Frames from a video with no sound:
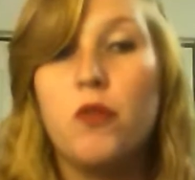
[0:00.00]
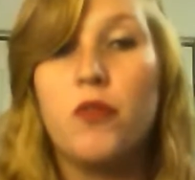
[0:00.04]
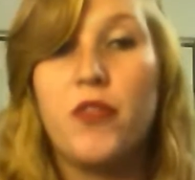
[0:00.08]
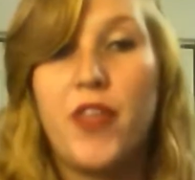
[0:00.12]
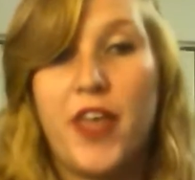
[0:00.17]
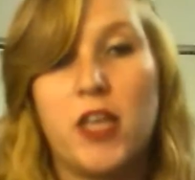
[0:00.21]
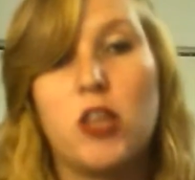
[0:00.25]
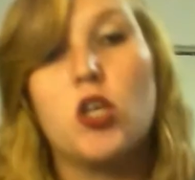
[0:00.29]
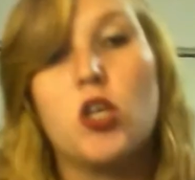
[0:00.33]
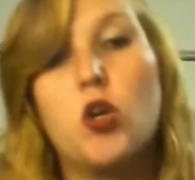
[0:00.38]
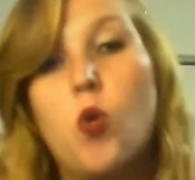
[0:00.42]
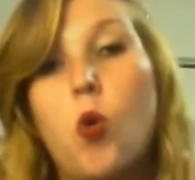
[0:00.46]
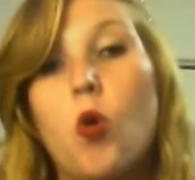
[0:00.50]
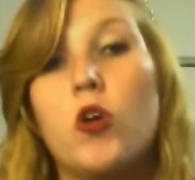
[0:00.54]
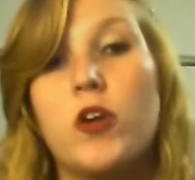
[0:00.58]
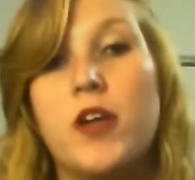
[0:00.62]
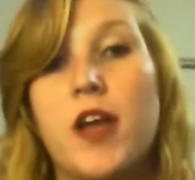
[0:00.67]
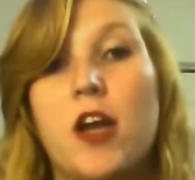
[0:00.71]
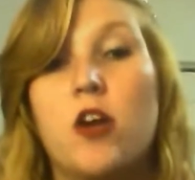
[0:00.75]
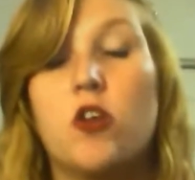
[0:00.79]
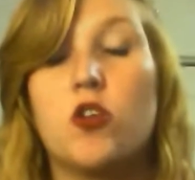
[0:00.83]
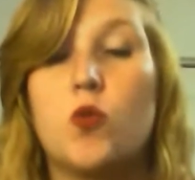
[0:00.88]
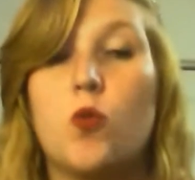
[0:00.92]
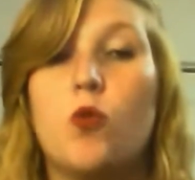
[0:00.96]
like, the
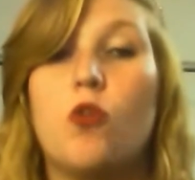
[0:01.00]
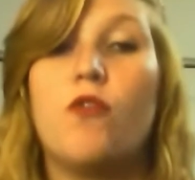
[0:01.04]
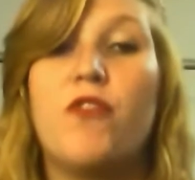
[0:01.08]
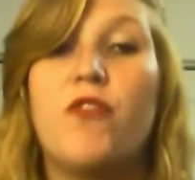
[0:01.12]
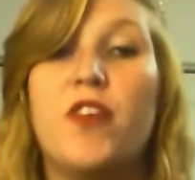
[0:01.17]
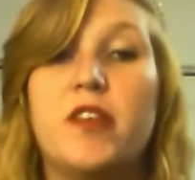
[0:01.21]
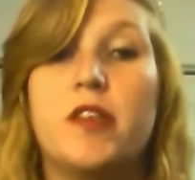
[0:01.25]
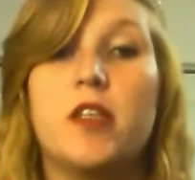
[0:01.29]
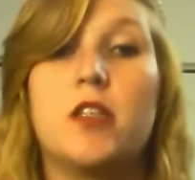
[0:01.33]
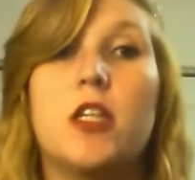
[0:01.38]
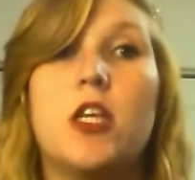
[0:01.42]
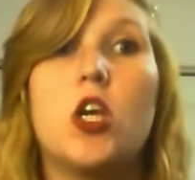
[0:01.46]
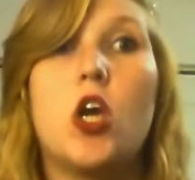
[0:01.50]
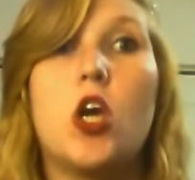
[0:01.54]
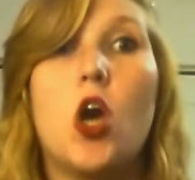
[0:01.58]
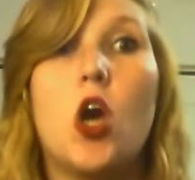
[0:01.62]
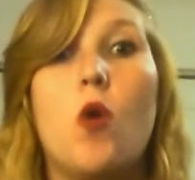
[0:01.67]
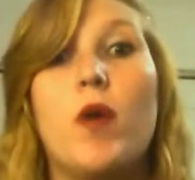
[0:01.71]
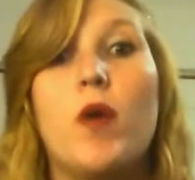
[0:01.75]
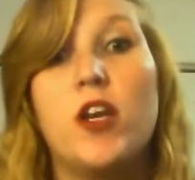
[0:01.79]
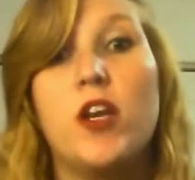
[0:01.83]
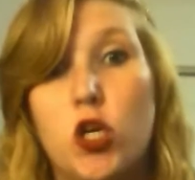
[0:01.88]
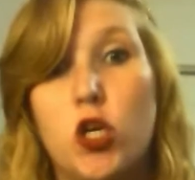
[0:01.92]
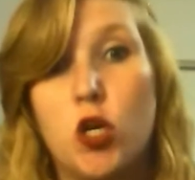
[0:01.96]
coordinators will physically
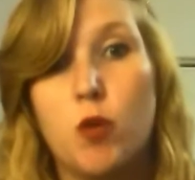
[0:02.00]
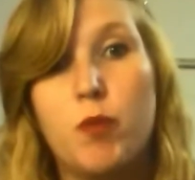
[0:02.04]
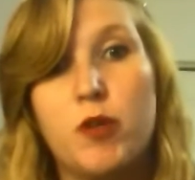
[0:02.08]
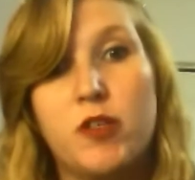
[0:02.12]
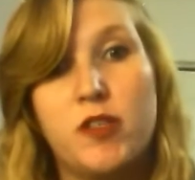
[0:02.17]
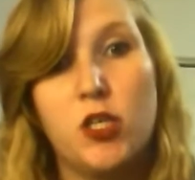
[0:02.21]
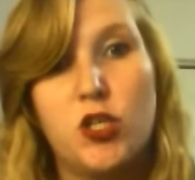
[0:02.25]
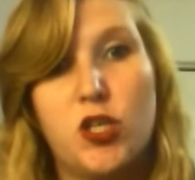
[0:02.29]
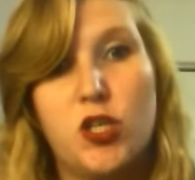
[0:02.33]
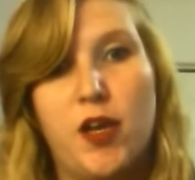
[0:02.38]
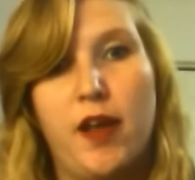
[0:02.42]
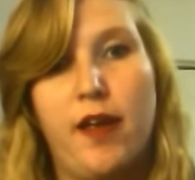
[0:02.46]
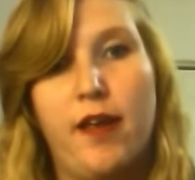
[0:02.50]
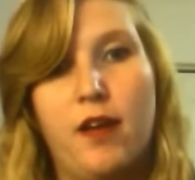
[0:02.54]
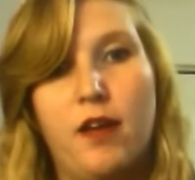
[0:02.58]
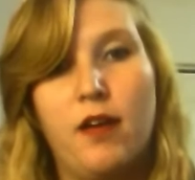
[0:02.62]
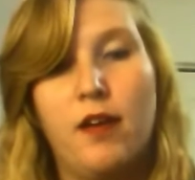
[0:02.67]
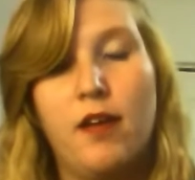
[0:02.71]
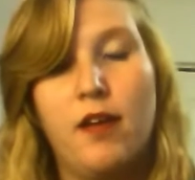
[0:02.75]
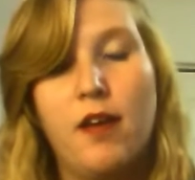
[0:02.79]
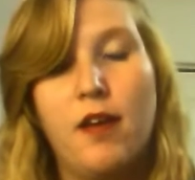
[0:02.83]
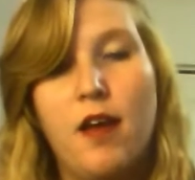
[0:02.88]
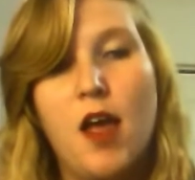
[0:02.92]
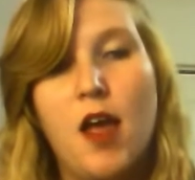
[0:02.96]
go into your
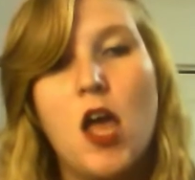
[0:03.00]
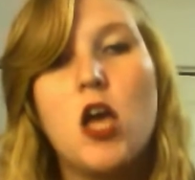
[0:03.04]
position